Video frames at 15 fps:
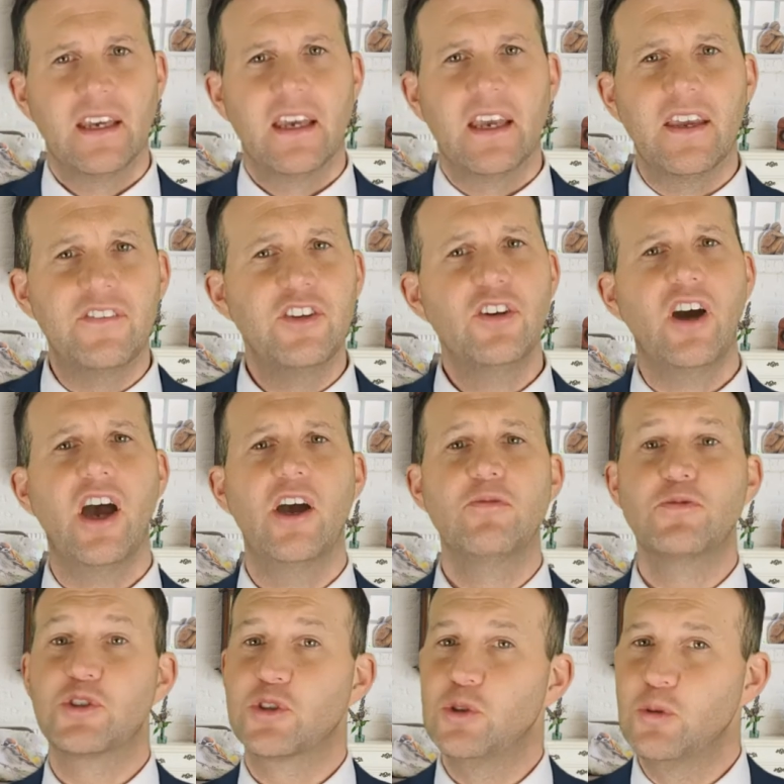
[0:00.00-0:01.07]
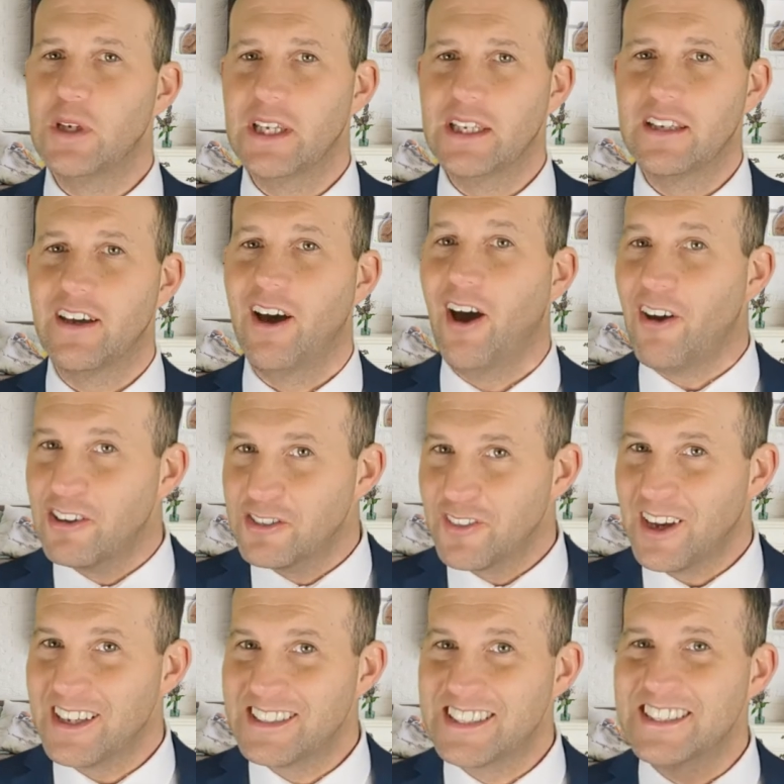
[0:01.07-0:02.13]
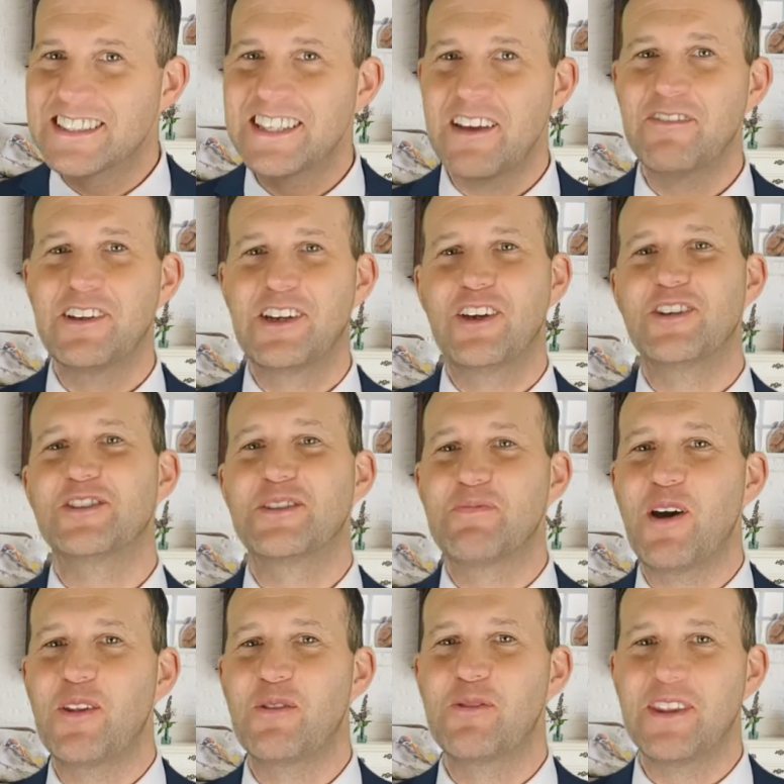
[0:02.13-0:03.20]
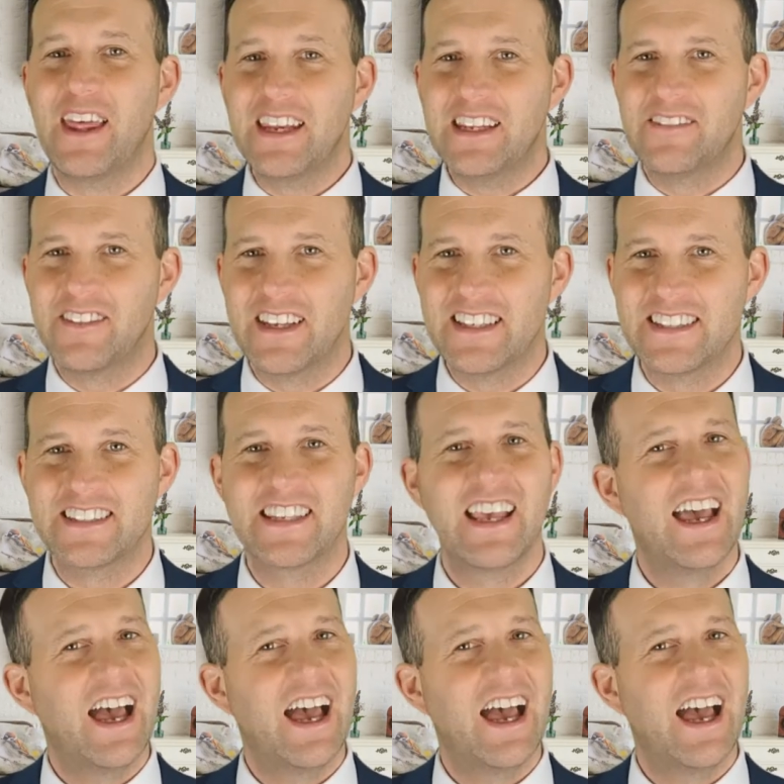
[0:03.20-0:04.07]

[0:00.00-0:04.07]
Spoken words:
If you're homeschooling, our advice is definitely not to bother with any of this